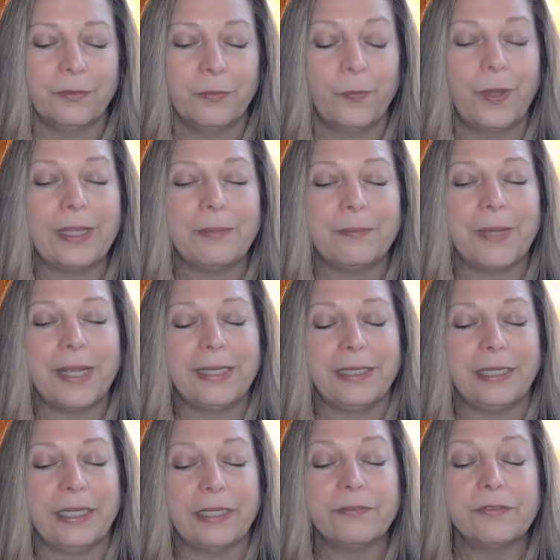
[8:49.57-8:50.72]
what might the
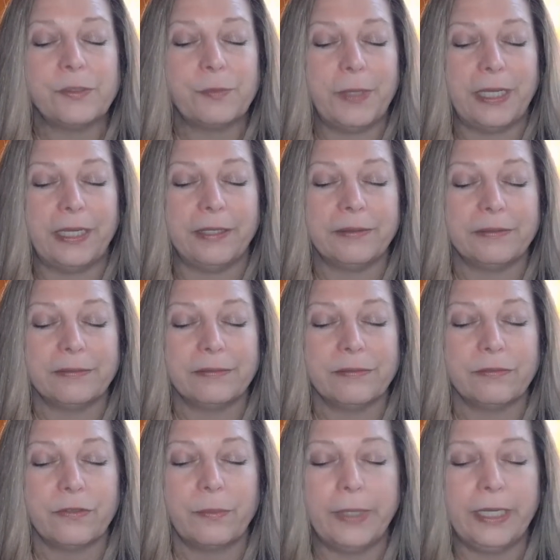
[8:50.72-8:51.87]
gifts be
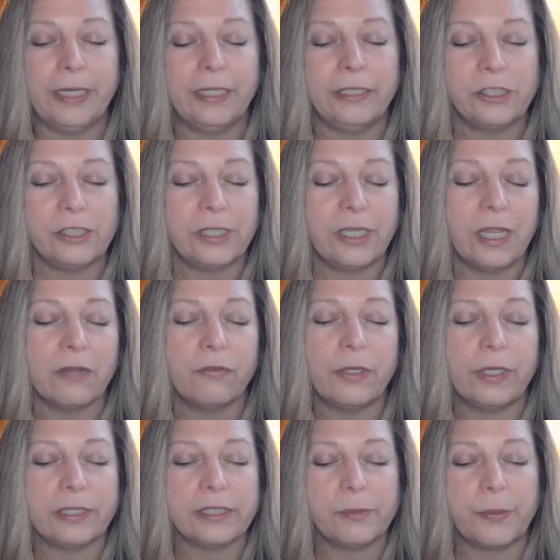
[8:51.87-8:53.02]
from each and
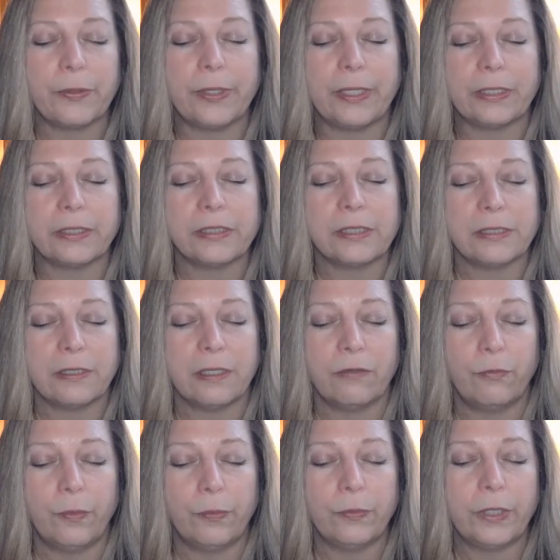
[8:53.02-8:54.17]
every experience of
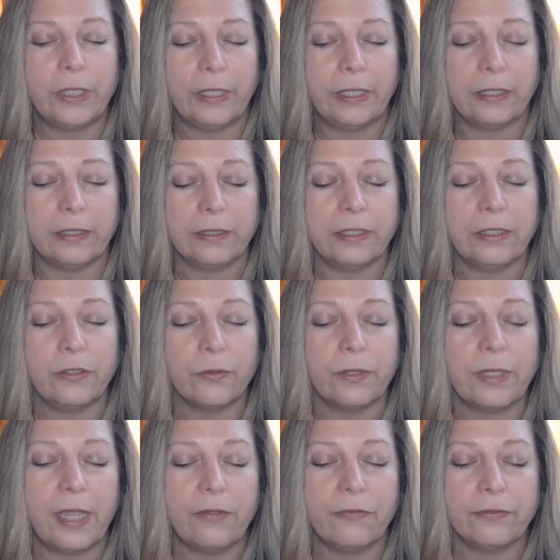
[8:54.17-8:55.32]
wounding in your
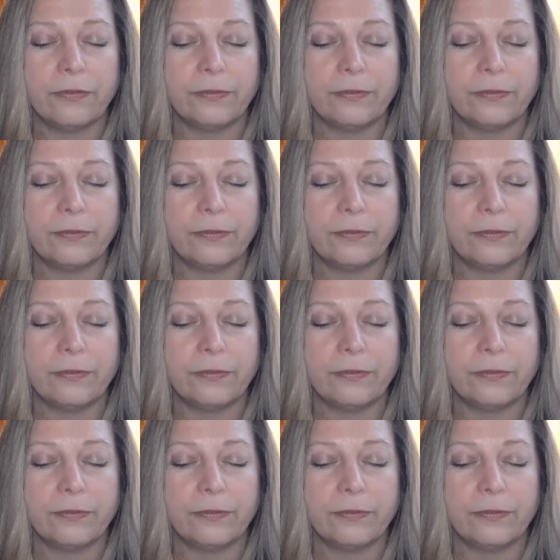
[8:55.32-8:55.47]
life.